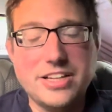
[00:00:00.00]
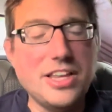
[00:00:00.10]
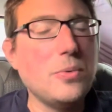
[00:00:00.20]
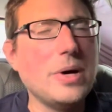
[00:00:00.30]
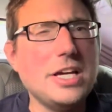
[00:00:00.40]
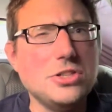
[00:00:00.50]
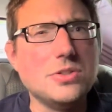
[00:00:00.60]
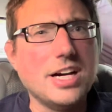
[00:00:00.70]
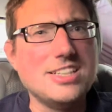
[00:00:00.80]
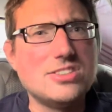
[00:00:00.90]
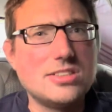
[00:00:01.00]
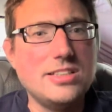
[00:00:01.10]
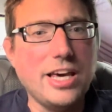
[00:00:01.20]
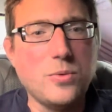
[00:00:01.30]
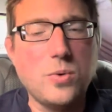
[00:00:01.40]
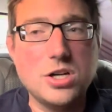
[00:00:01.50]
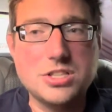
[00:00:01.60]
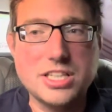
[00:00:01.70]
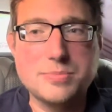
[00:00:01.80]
That way you guys can watch as